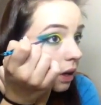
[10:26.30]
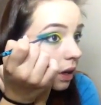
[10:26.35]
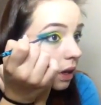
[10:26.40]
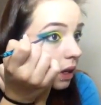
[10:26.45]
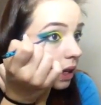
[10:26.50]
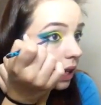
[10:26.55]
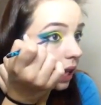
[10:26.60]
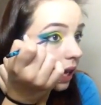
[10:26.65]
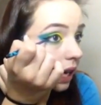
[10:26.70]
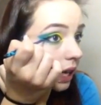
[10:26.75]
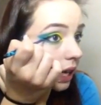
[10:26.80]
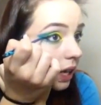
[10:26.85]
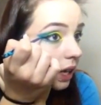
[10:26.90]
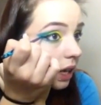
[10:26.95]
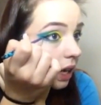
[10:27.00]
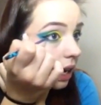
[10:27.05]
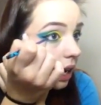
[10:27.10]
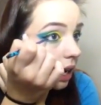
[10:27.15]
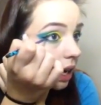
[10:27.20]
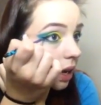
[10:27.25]
line it
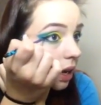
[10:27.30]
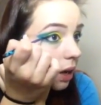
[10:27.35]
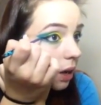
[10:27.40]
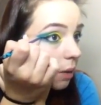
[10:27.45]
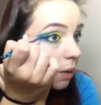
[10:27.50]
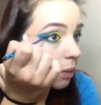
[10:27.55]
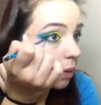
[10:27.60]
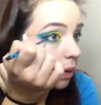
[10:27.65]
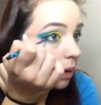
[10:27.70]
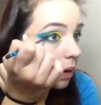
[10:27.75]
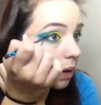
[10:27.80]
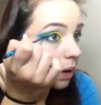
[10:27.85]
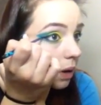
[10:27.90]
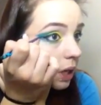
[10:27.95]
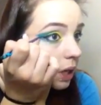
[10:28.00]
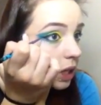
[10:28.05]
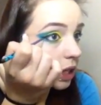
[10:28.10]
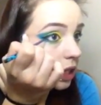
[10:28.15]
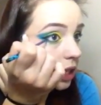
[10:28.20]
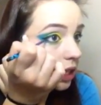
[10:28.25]
up
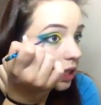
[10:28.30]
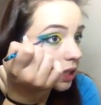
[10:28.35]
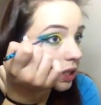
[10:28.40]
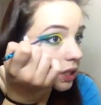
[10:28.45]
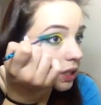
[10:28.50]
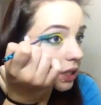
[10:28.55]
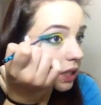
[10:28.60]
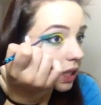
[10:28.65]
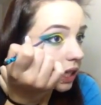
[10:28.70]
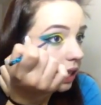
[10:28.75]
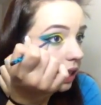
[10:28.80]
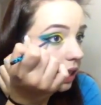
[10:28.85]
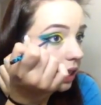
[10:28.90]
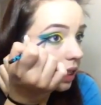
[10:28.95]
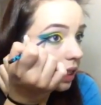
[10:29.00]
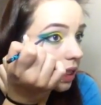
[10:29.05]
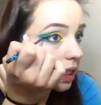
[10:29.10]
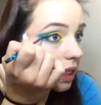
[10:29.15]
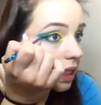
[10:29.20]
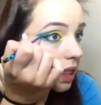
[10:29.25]
just like
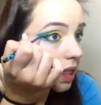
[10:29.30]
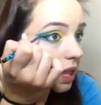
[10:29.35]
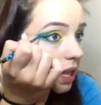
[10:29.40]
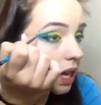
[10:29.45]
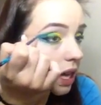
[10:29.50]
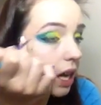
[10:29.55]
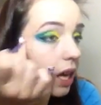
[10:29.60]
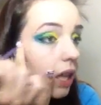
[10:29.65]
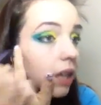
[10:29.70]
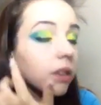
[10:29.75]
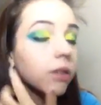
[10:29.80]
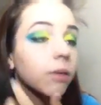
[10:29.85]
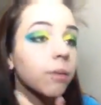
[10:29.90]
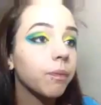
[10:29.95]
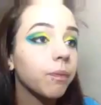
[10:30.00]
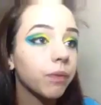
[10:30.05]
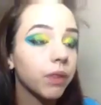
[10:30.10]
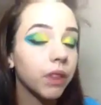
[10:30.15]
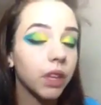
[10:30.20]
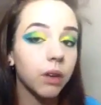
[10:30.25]
that.
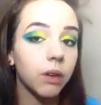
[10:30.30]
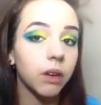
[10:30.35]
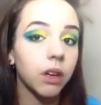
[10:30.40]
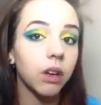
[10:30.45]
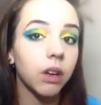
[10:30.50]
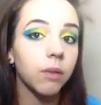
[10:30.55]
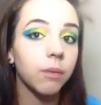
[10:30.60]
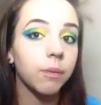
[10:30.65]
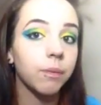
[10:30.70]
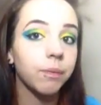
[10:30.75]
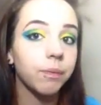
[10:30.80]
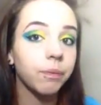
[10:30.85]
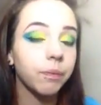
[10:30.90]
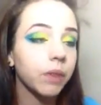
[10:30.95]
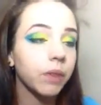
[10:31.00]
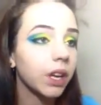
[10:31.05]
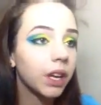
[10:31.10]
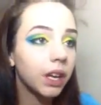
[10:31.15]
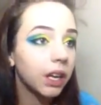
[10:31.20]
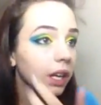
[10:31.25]
There we go.
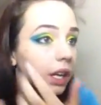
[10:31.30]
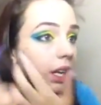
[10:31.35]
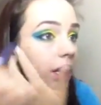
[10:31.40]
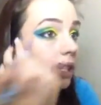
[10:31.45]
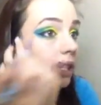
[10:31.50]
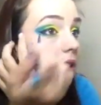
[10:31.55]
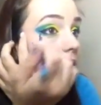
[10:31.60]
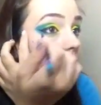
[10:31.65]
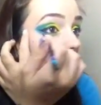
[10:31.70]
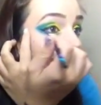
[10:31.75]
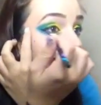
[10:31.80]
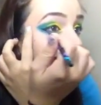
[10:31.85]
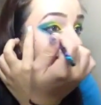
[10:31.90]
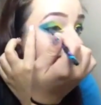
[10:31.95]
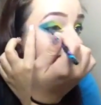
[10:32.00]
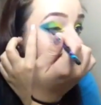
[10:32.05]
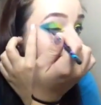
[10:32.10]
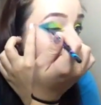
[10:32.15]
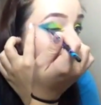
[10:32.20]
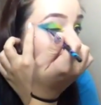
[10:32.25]

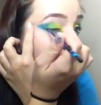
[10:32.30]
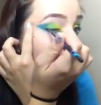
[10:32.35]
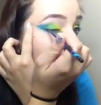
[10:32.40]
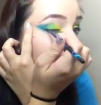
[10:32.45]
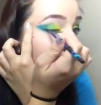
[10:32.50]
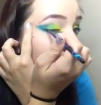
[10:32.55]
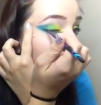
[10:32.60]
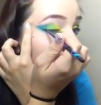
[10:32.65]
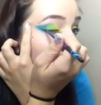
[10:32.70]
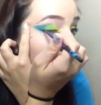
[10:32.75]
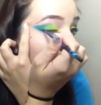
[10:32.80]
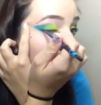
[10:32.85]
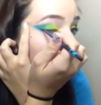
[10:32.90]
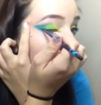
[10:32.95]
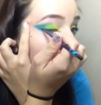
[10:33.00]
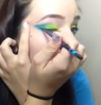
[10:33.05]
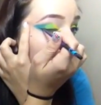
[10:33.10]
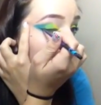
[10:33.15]
Simple, simple, small